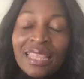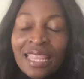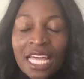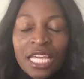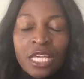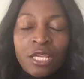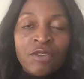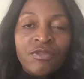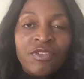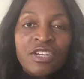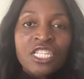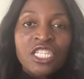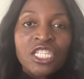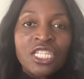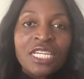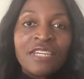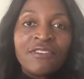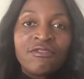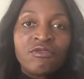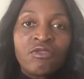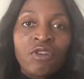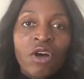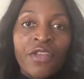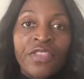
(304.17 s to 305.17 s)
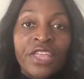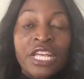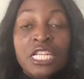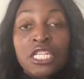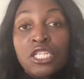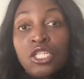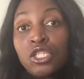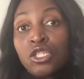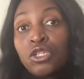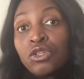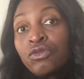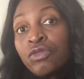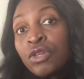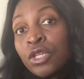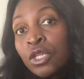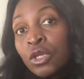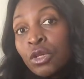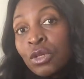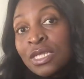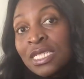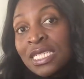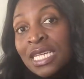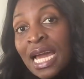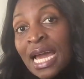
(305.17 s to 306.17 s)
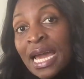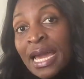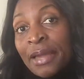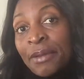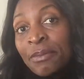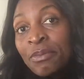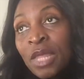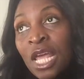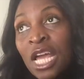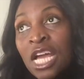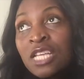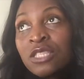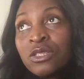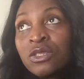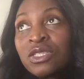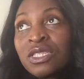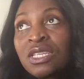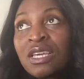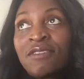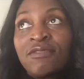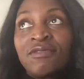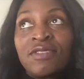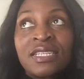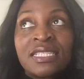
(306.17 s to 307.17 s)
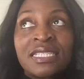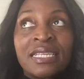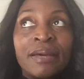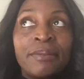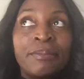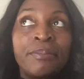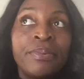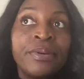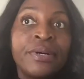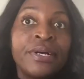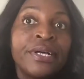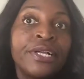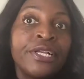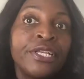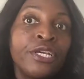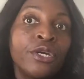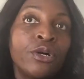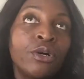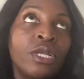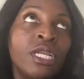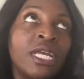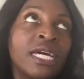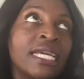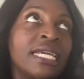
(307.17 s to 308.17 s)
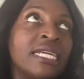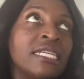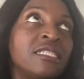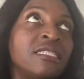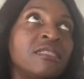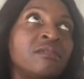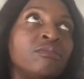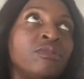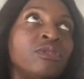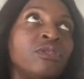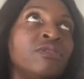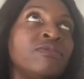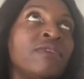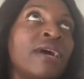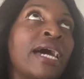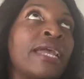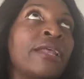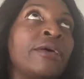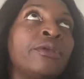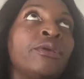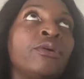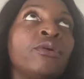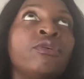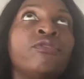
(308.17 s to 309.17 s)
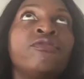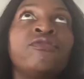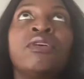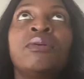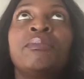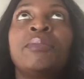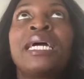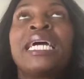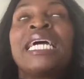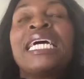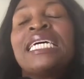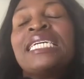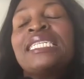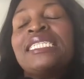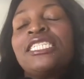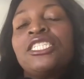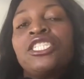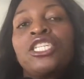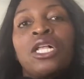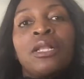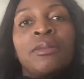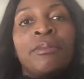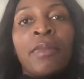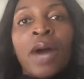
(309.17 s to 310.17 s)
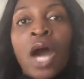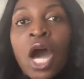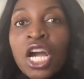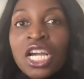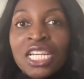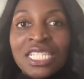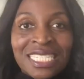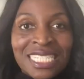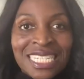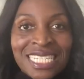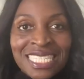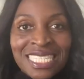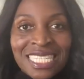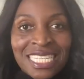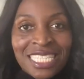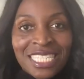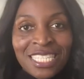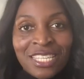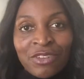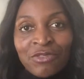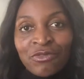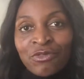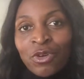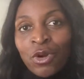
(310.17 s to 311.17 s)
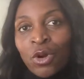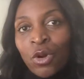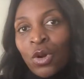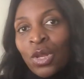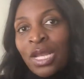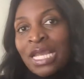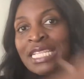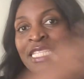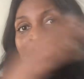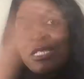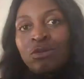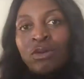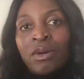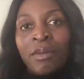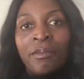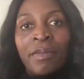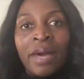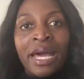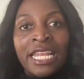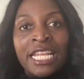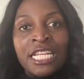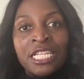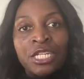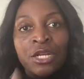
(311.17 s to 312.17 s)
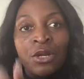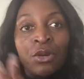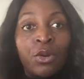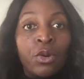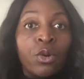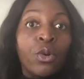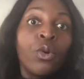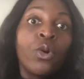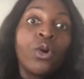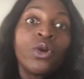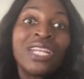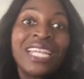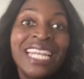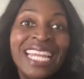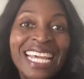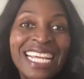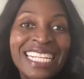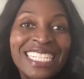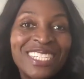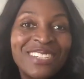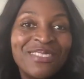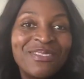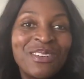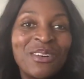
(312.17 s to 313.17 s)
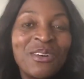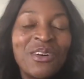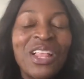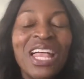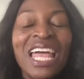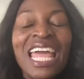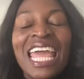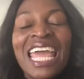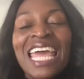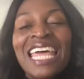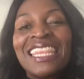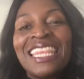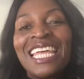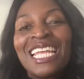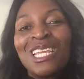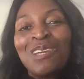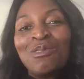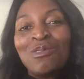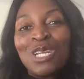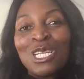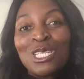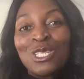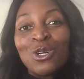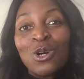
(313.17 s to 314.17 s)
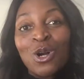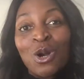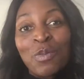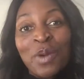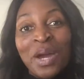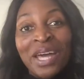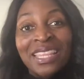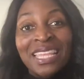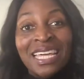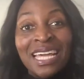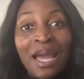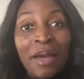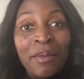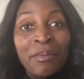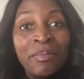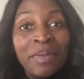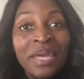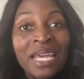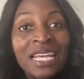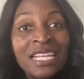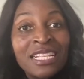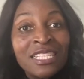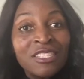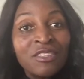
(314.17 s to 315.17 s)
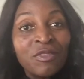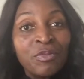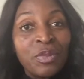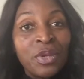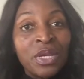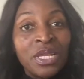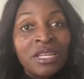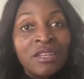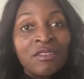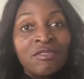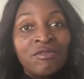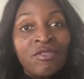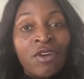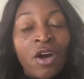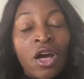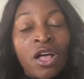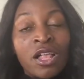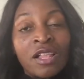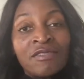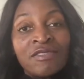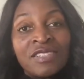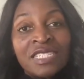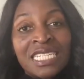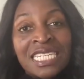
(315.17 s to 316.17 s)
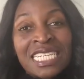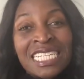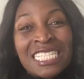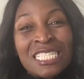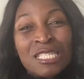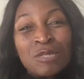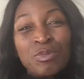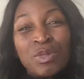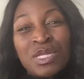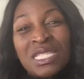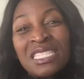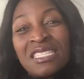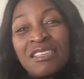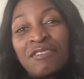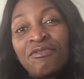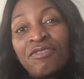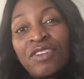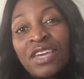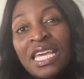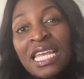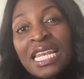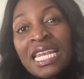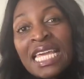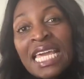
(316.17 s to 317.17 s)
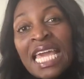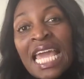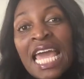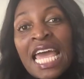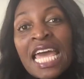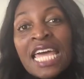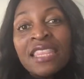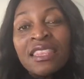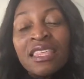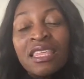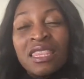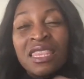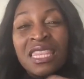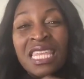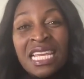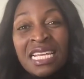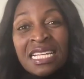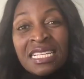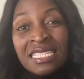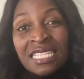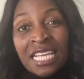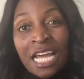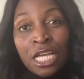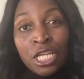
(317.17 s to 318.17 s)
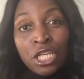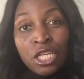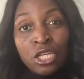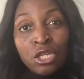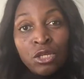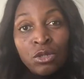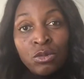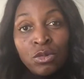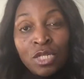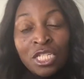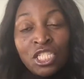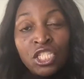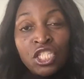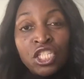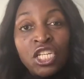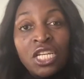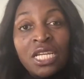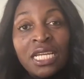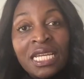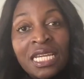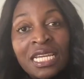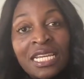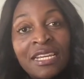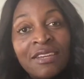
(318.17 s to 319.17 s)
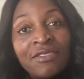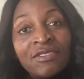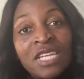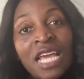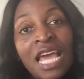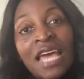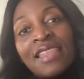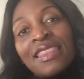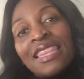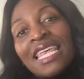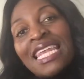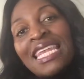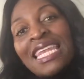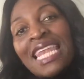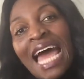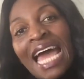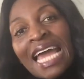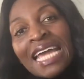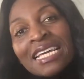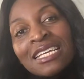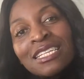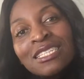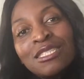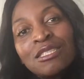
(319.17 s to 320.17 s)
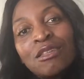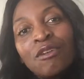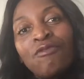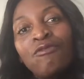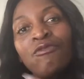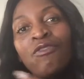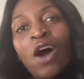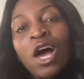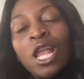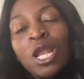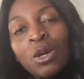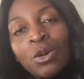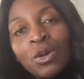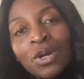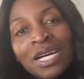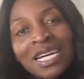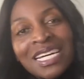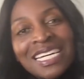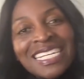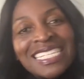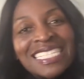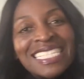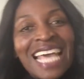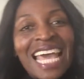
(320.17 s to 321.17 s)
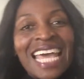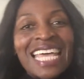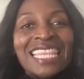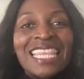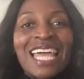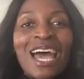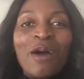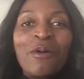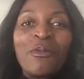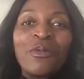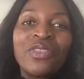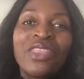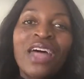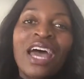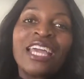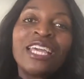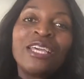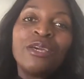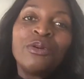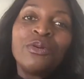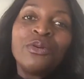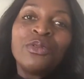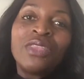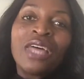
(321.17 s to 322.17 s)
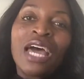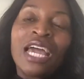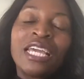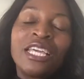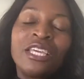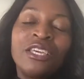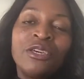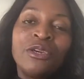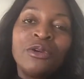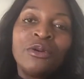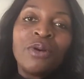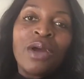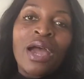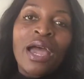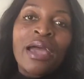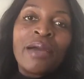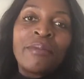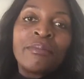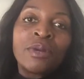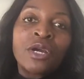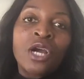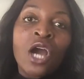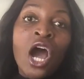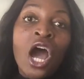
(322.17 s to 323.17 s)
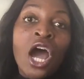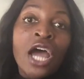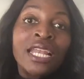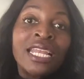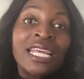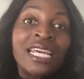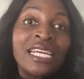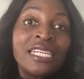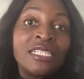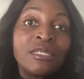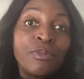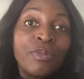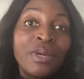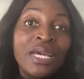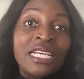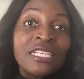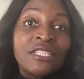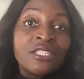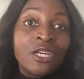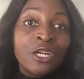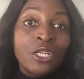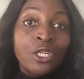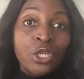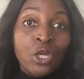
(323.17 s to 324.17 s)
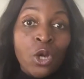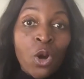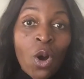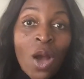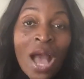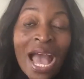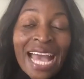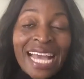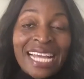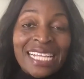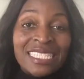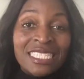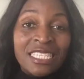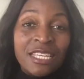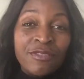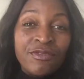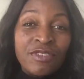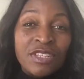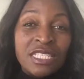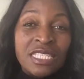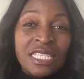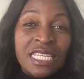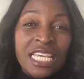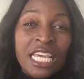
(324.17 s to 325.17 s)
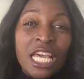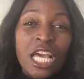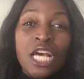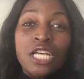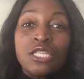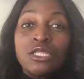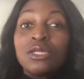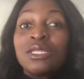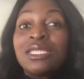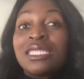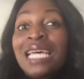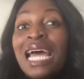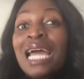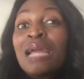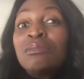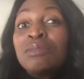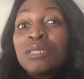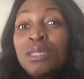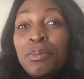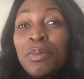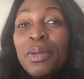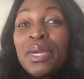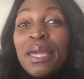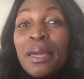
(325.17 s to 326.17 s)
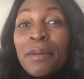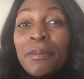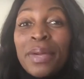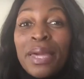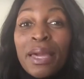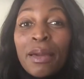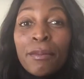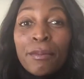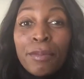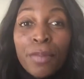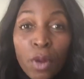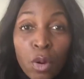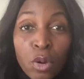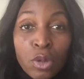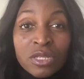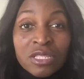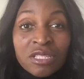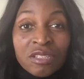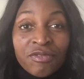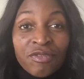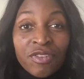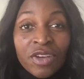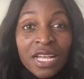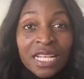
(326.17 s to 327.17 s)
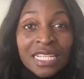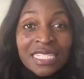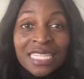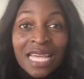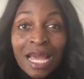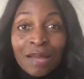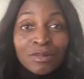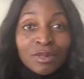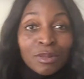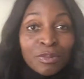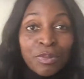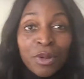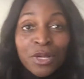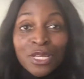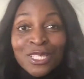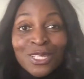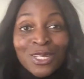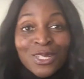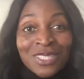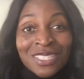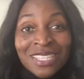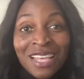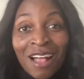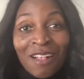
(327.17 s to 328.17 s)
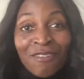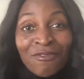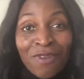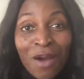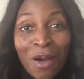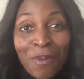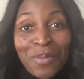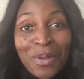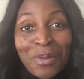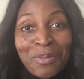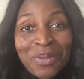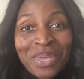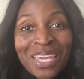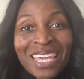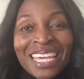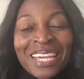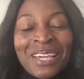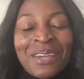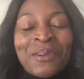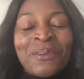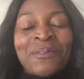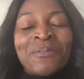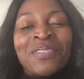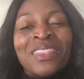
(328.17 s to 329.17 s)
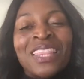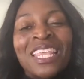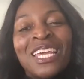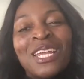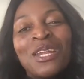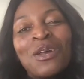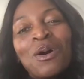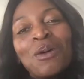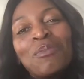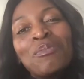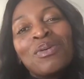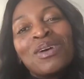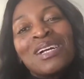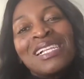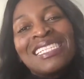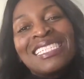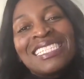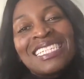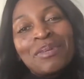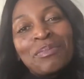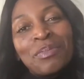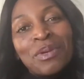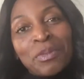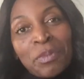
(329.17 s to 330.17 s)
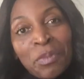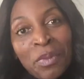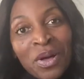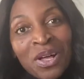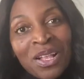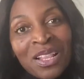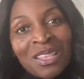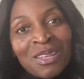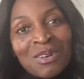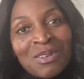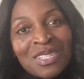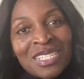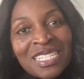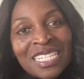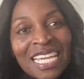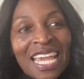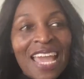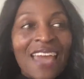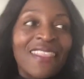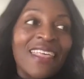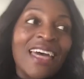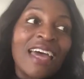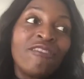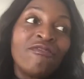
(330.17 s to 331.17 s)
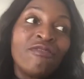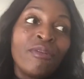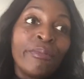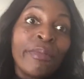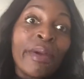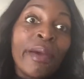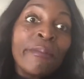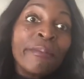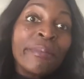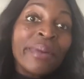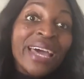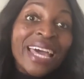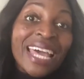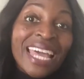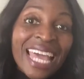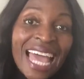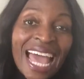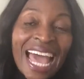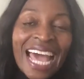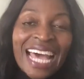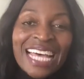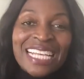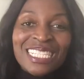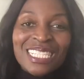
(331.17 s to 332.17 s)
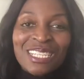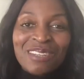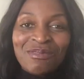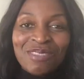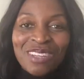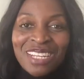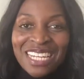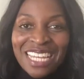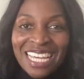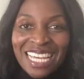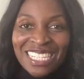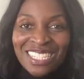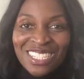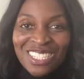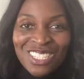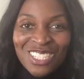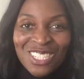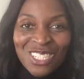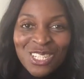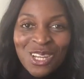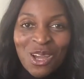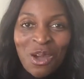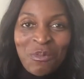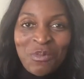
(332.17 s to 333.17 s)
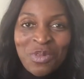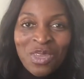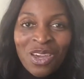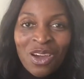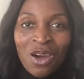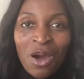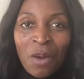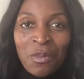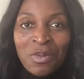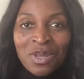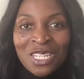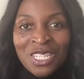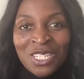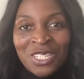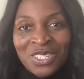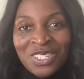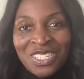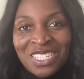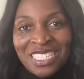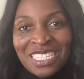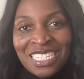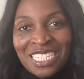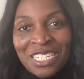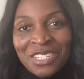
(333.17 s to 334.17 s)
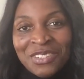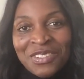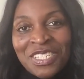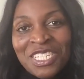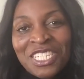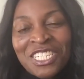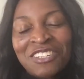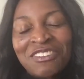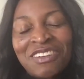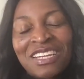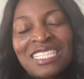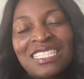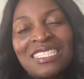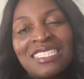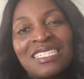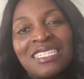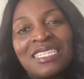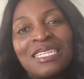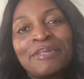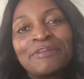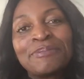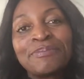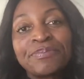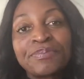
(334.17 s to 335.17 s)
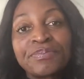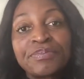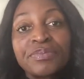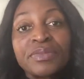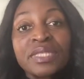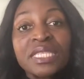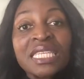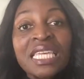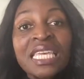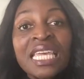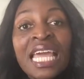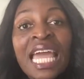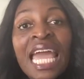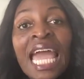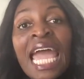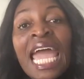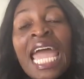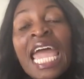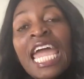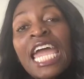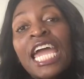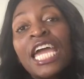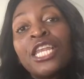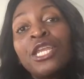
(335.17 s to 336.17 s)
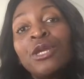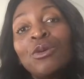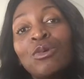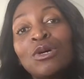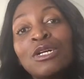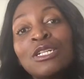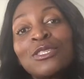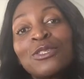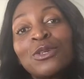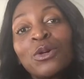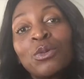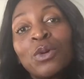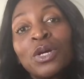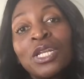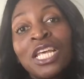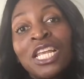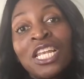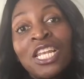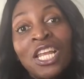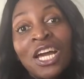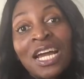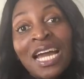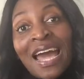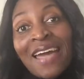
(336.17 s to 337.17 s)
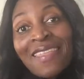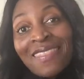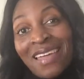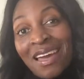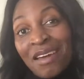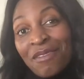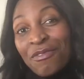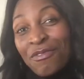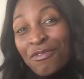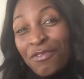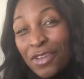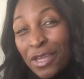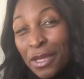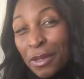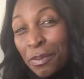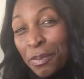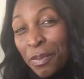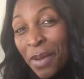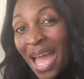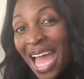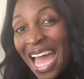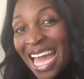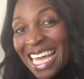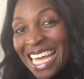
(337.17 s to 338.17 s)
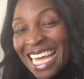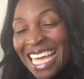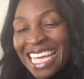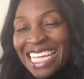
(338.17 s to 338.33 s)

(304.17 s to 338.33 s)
that you've achieved rather during your time. So say for example you're looking to move, I don't know, from a digital marketing assistant role into a manager or coordinator role, then you want to talk about the campaigns you've been involved in, specifically the things that you achieved, the likes, the followers that you garnered based on your activity. So it's time to be a bit boastful, time to boss yourself up a bit, you know, pull those together. Remember, as they relate to the job opportunity you're interested in. And you also want to look at that feedback